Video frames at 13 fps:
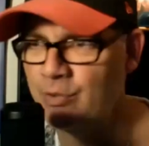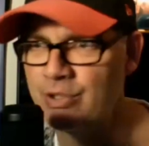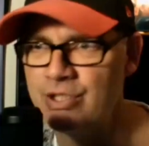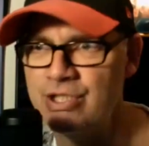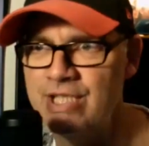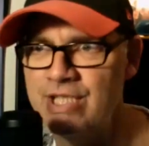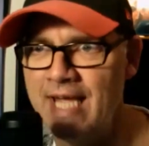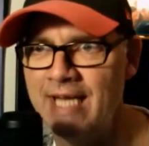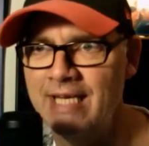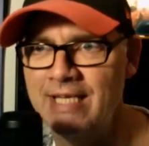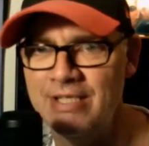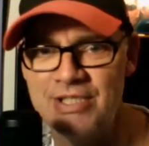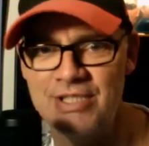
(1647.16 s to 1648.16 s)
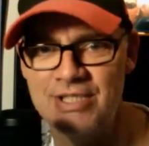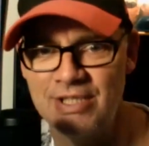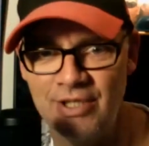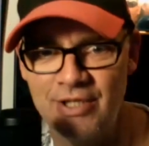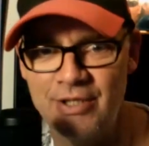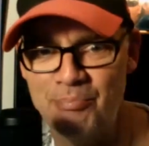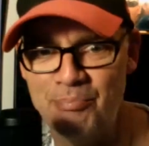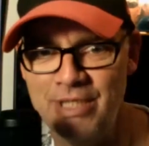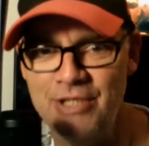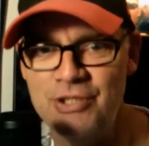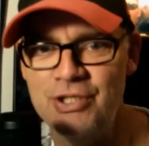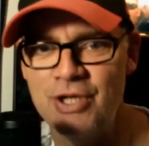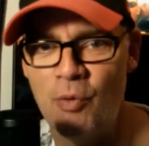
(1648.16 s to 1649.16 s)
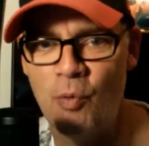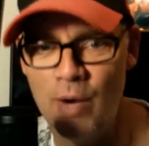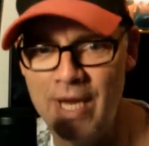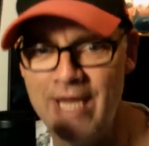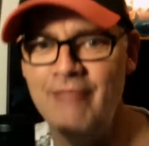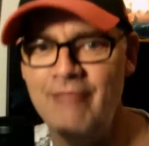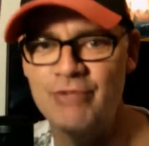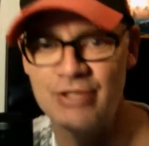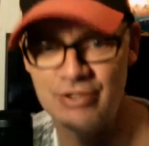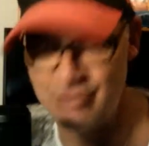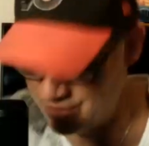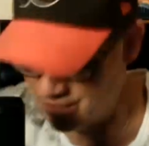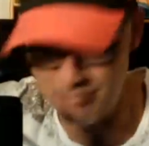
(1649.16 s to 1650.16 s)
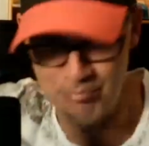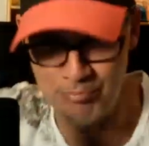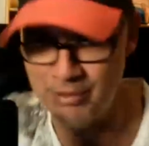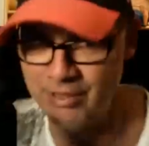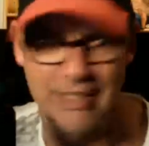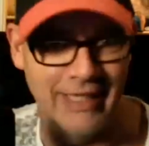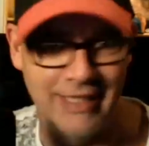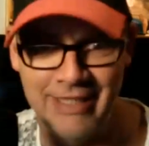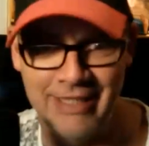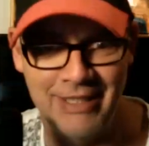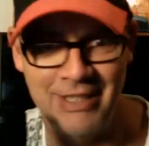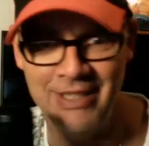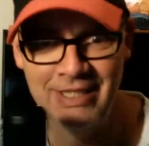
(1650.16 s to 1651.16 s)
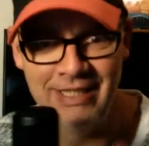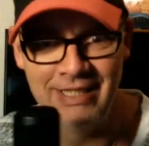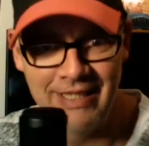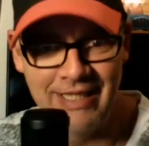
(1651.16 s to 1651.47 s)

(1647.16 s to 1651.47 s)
standing still on the beach and a wave just completely, like